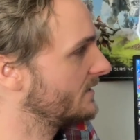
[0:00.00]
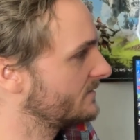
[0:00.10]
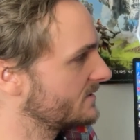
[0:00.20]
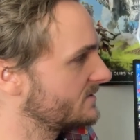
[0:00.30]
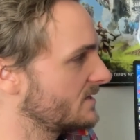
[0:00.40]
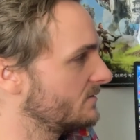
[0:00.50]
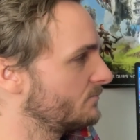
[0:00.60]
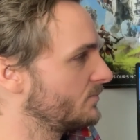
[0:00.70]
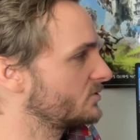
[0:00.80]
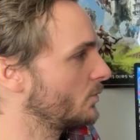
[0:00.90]
They said
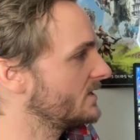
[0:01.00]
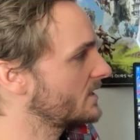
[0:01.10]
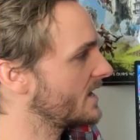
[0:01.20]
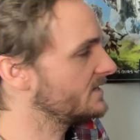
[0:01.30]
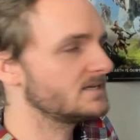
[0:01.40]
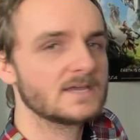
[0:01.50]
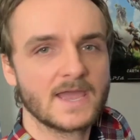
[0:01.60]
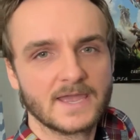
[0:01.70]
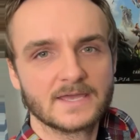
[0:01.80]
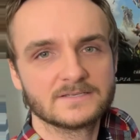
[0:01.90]
between 90
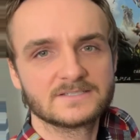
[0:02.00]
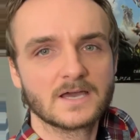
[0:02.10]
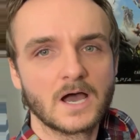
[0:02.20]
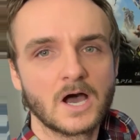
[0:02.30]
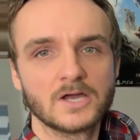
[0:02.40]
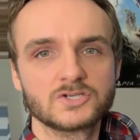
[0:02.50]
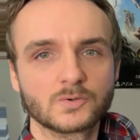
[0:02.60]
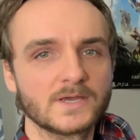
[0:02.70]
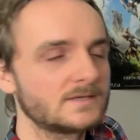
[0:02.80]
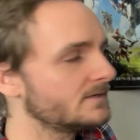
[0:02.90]
and
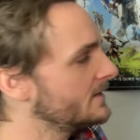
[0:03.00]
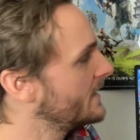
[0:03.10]
100.